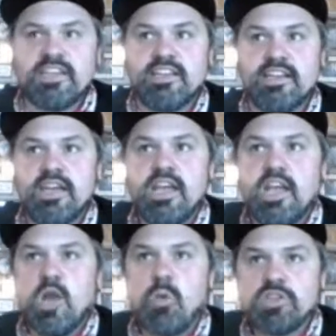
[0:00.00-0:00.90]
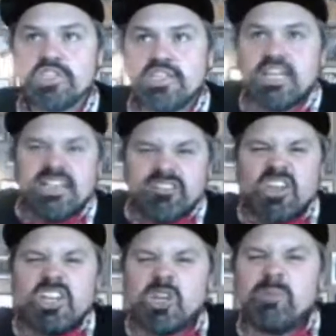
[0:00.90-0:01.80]
And we're just going to give it a
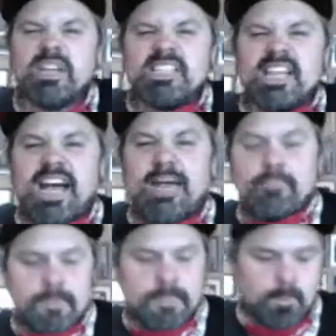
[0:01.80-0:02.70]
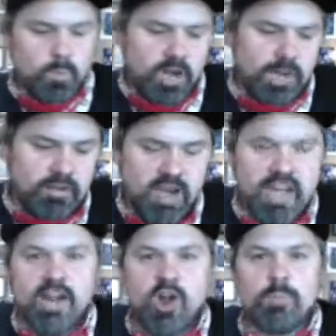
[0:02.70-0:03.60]
little bit of time. We're going to be ready
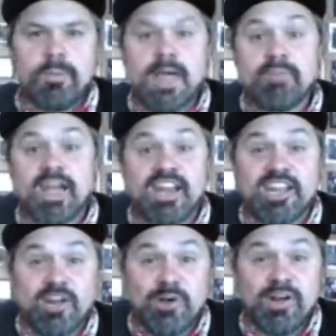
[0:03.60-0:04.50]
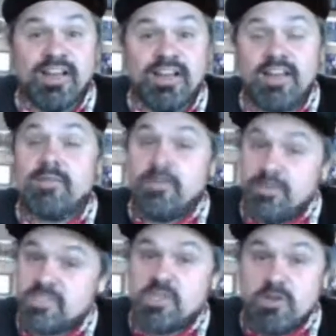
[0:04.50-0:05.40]
to open that patio
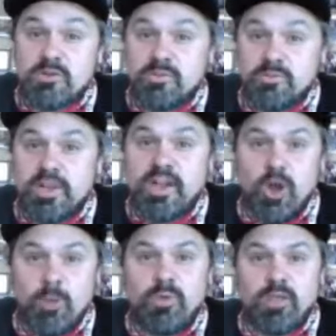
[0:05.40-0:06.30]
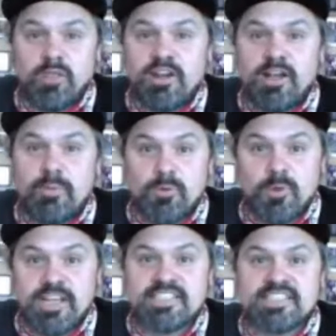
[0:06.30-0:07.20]
soon, we hope, within a couple
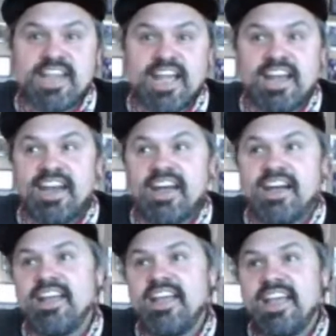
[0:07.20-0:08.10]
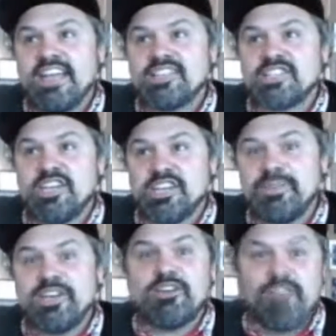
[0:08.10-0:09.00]
weeks, and it's going to
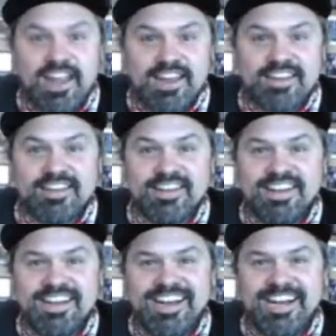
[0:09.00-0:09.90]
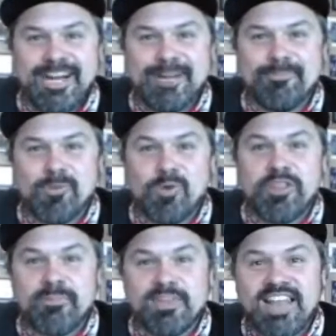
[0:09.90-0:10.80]
be great. Will
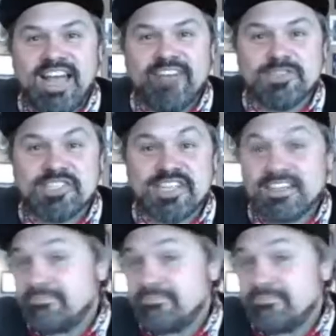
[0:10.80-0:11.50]
there be live music?